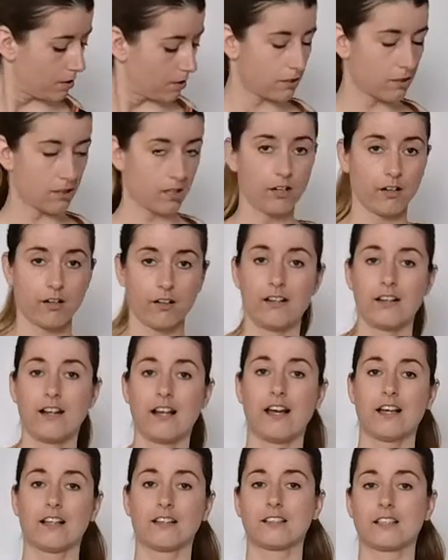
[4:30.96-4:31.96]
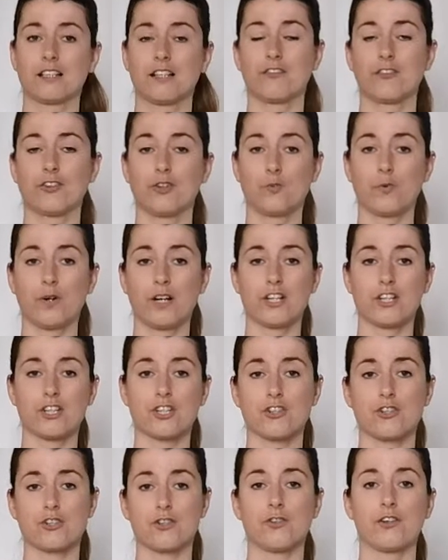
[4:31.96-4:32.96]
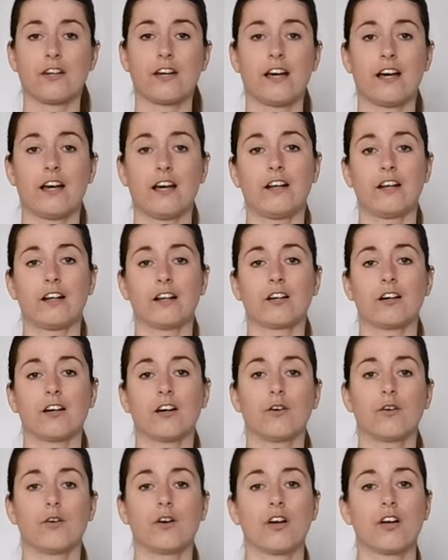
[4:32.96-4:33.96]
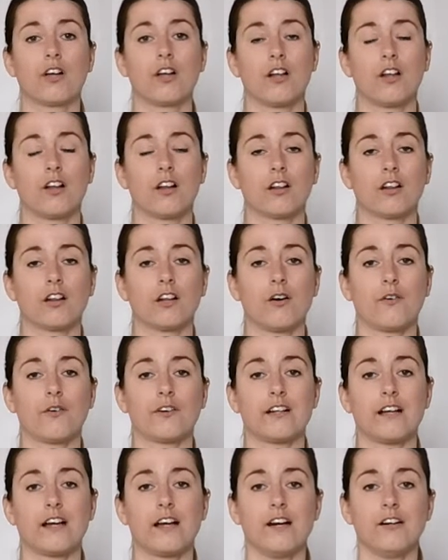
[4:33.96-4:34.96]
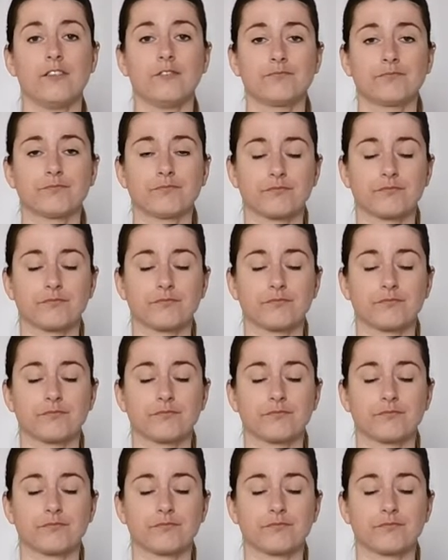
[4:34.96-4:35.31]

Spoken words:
So next, if you wish, you can go lower down.